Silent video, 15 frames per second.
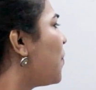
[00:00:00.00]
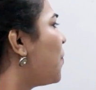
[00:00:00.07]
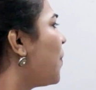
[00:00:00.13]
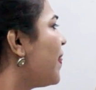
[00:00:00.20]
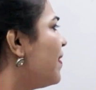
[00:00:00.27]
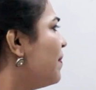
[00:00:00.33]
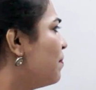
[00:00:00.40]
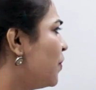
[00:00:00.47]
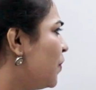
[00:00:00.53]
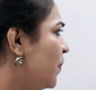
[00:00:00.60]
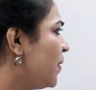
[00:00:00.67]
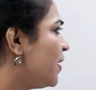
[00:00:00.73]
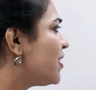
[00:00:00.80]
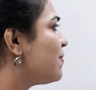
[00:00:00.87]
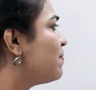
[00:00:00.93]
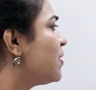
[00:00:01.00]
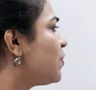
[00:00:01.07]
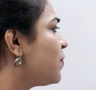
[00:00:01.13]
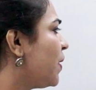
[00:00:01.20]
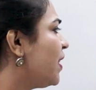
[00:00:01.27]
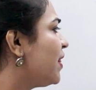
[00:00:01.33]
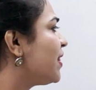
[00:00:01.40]
When the moon is
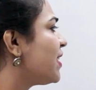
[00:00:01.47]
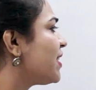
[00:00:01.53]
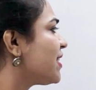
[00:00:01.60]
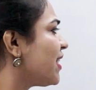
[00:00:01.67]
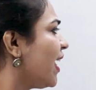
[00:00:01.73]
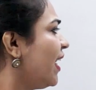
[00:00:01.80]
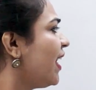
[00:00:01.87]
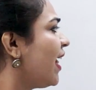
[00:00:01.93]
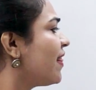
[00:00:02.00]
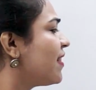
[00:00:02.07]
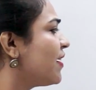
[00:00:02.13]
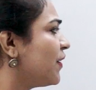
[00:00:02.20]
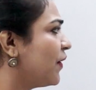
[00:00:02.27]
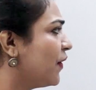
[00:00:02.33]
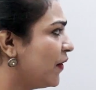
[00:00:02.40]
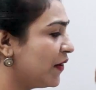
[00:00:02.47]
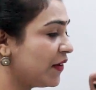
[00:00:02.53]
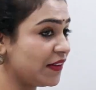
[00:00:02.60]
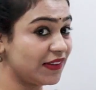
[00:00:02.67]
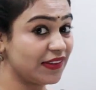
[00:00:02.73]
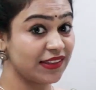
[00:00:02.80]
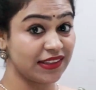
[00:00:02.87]
between the sun and the
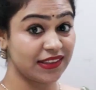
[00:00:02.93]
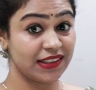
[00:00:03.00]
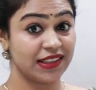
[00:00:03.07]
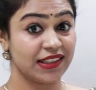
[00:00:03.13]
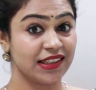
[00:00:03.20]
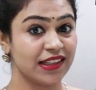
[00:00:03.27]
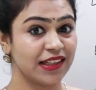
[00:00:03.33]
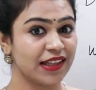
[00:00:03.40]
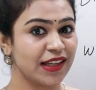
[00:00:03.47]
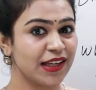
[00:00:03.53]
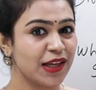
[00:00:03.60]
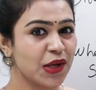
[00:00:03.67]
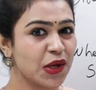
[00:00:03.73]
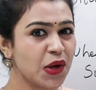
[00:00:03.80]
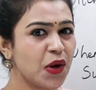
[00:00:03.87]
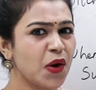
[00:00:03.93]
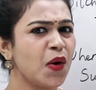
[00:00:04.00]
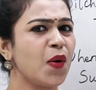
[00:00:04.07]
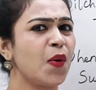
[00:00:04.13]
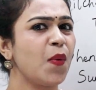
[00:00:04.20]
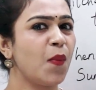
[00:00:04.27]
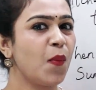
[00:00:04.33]
earth,
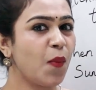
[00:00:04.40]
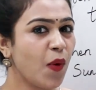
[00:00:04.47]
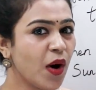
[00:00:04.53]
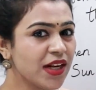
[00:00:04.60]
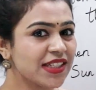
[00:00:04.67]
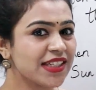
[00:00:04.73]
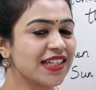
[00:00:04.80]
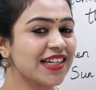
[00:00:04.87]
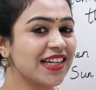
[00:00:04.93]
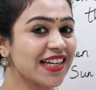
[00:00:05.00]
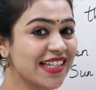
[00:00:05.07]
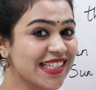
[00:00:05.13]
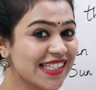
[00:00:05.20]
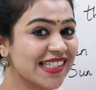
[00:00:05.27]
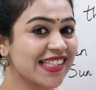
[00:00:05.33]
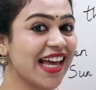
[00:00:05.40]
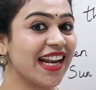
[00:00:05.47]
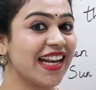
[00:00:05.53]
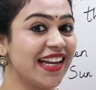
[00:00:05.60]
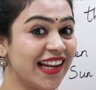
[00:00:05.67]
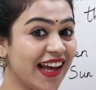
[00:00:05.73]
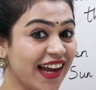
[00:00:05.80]
what is
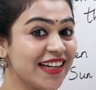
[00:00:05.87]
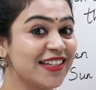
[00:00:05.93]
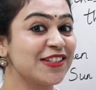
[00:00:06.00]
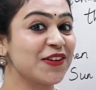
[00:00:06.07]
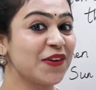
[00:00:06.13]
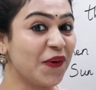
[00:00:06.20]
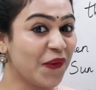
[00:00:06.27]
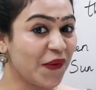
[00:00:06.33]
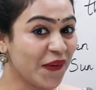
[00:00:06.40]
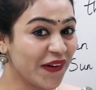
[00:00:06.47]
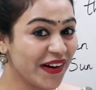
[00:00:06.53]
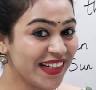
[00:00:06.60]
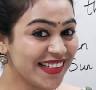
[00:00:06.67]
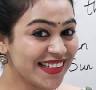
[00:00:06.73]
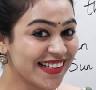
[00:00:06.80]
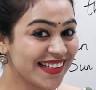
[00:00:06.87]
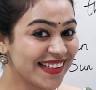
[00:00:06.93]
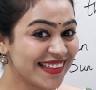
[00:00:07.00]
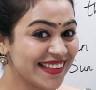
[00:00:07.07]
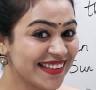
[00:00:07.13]
that night called?